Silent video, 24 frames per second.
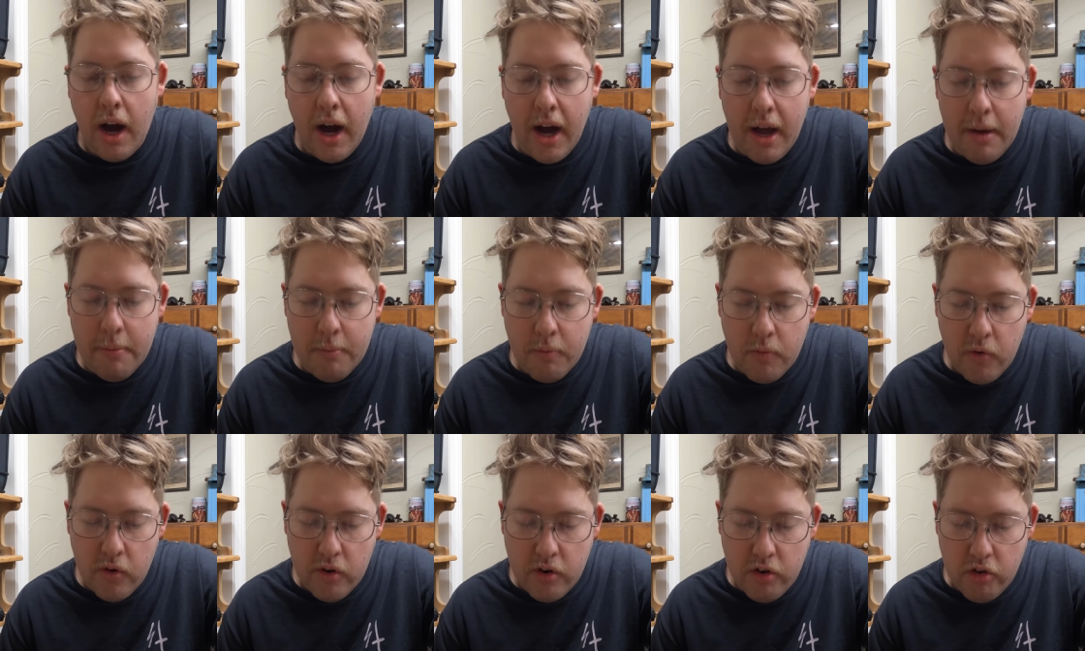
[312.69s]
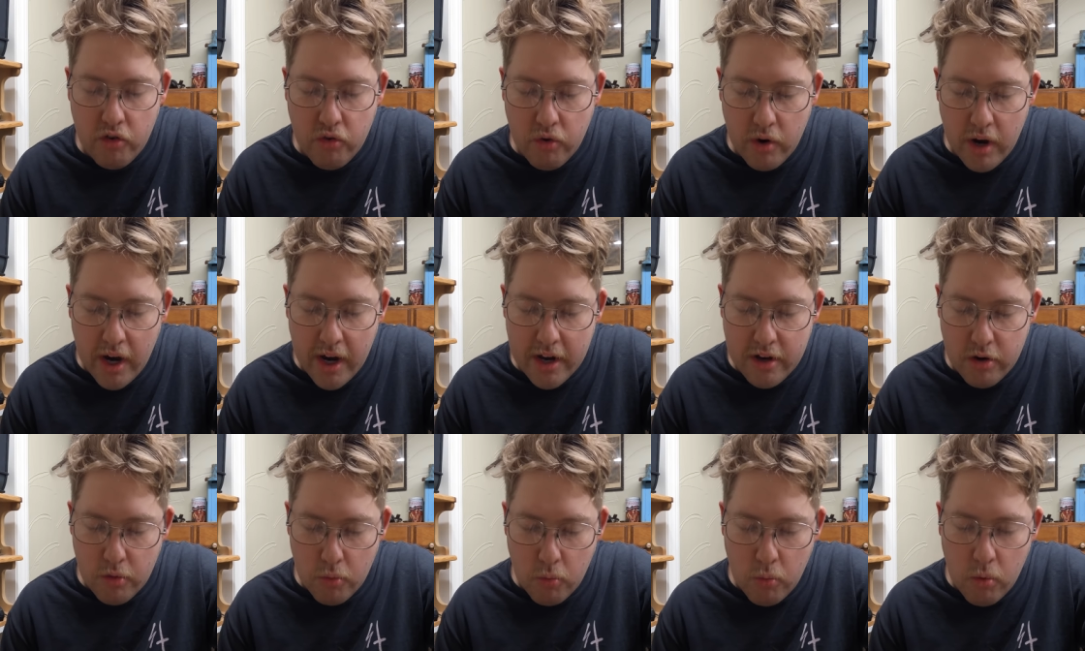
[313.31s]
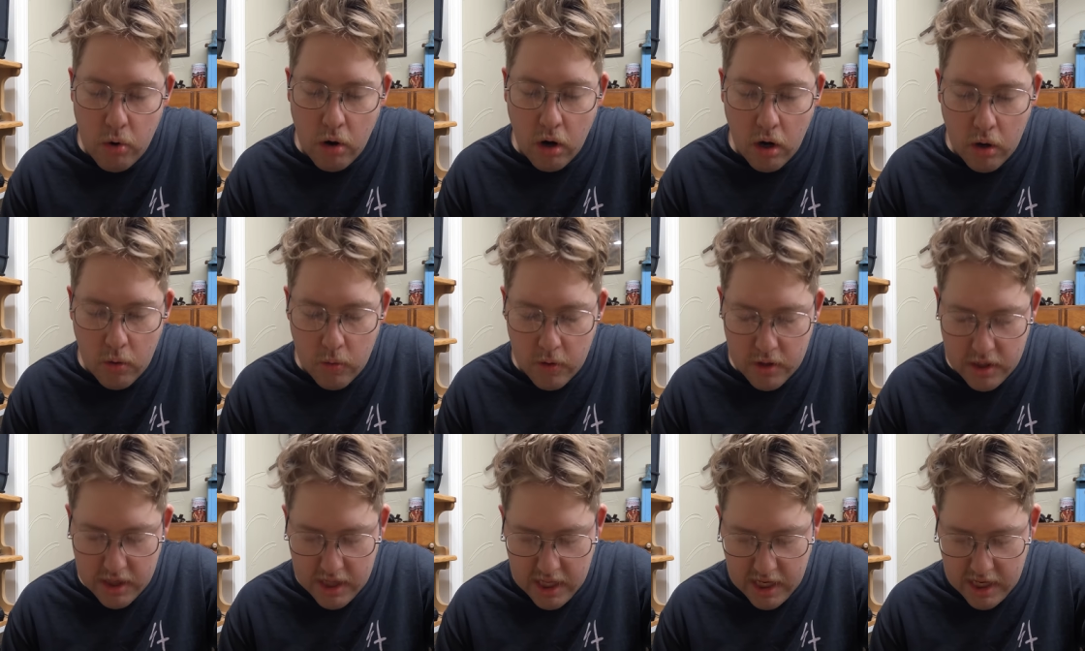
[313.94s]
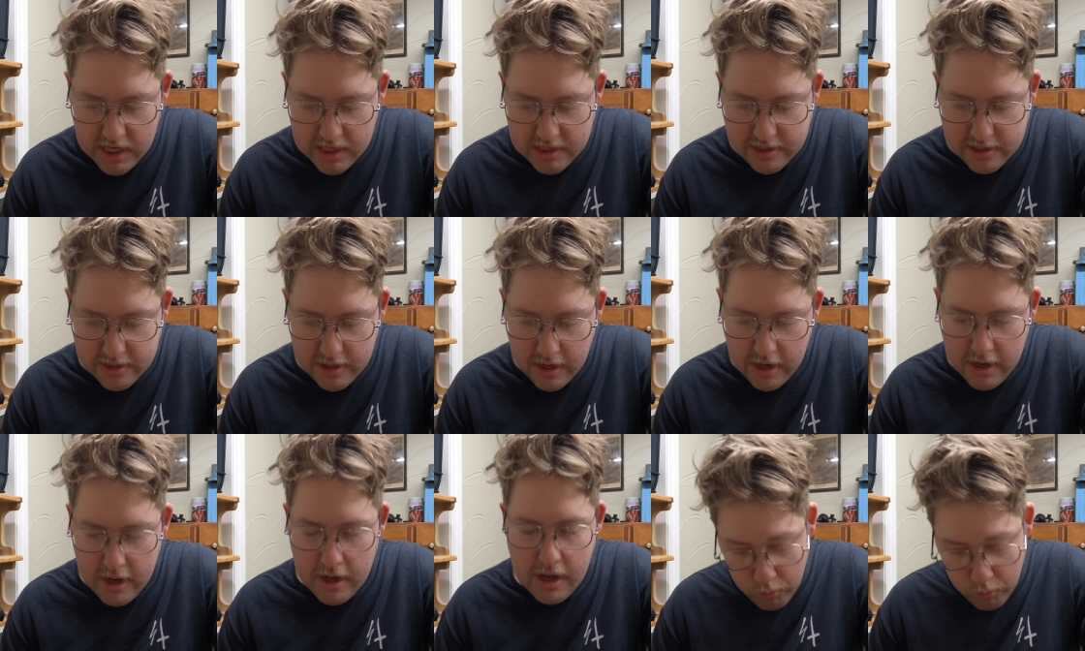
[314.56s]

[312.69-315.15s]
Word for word: I'm going to try to work with this.